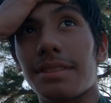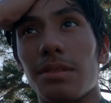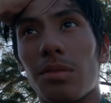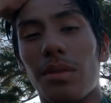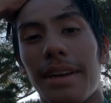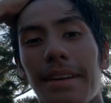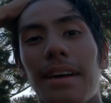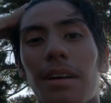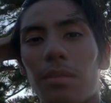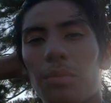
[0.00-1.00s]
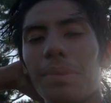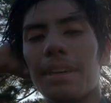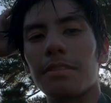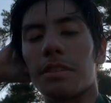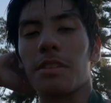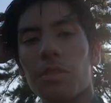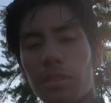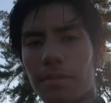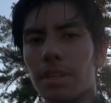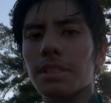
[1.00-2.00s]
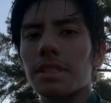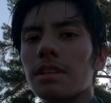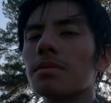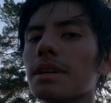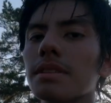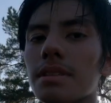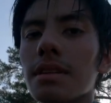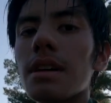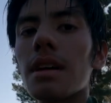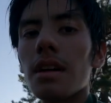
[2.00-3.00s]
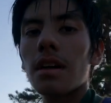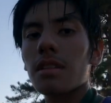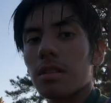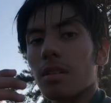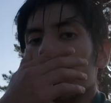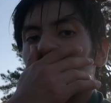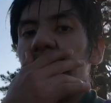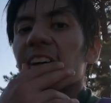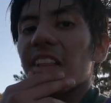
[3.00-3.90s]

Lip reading: So right now, we have the girls' varsity race. So let's see how